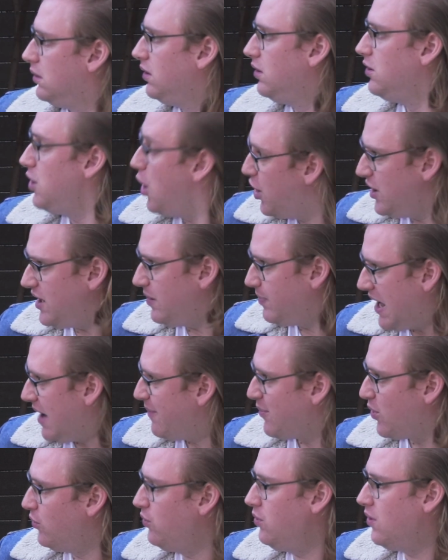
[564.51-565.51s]
nerdy
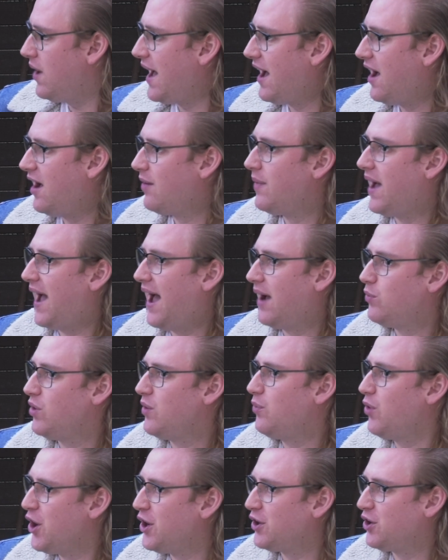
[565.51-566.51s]
people, and we
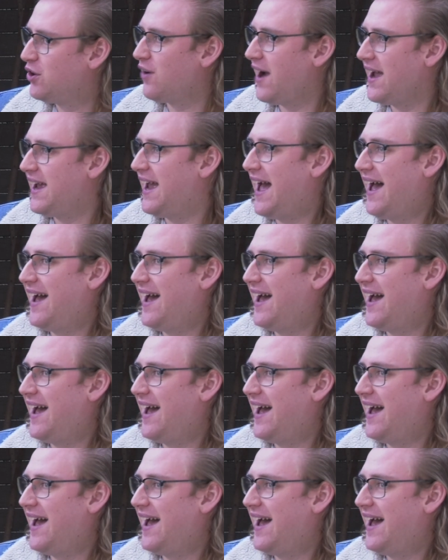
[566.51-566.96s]
weren't great